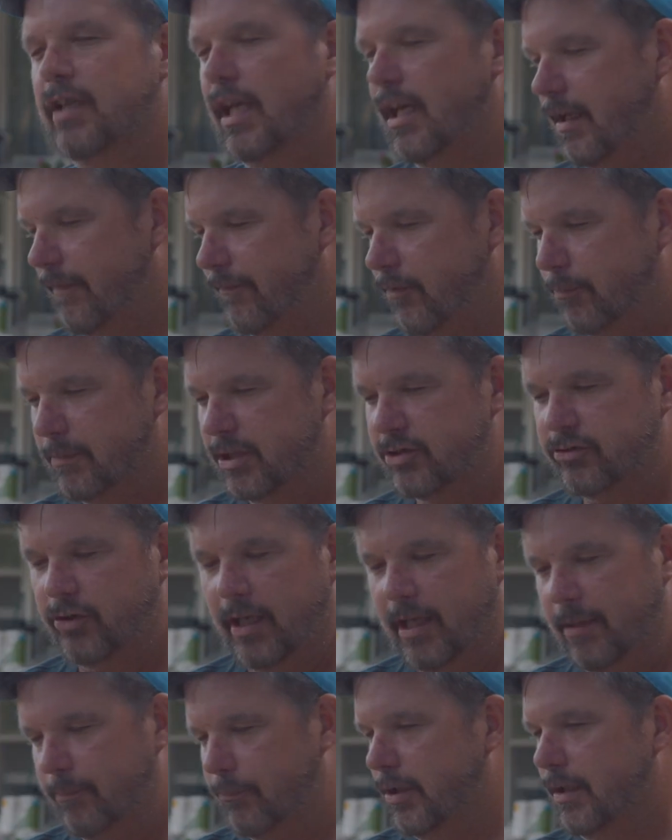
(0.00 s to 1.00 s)
day for Mr.
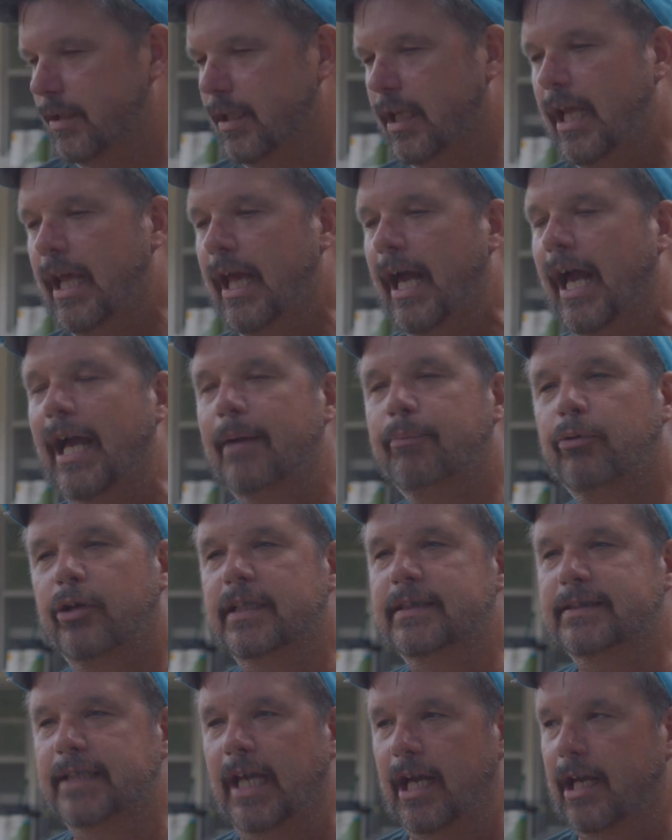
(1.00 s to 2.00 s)
Emery. I
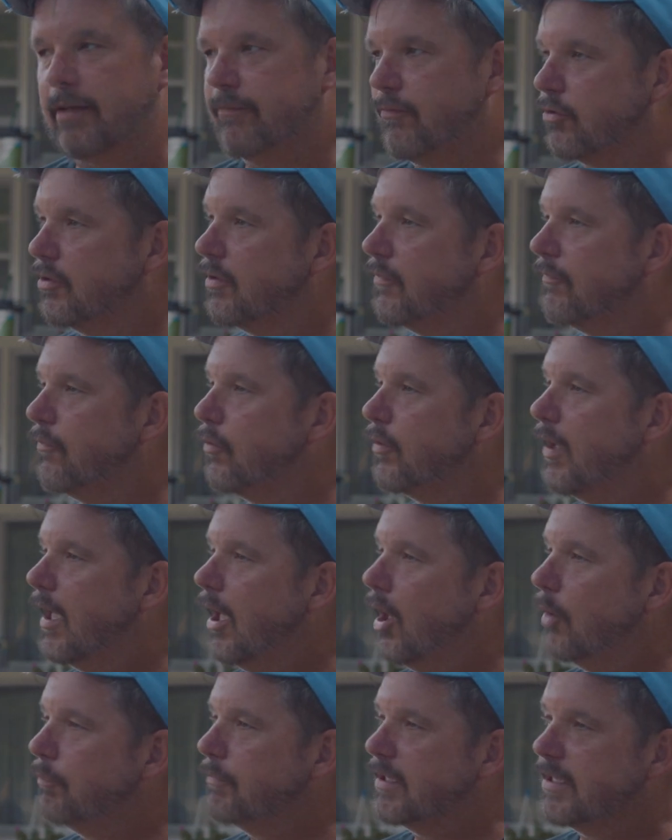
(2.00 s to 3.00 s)
praise God for, for the
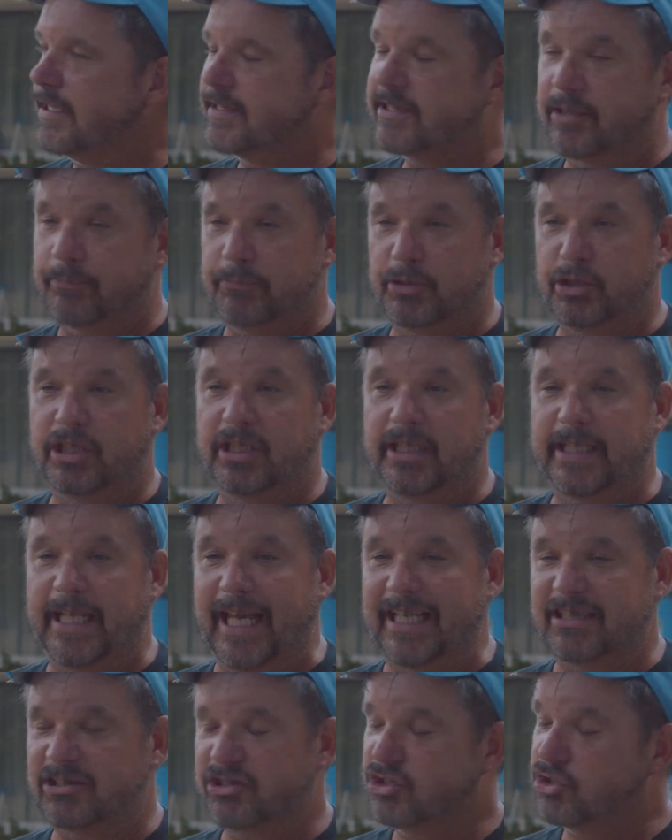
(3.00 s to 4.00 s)
help that this community
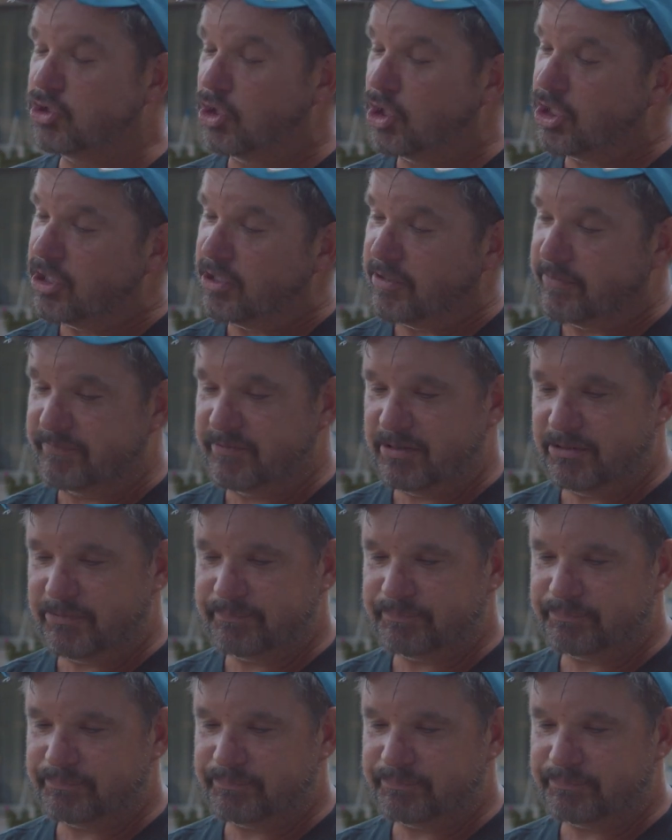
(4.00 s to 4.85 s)
has served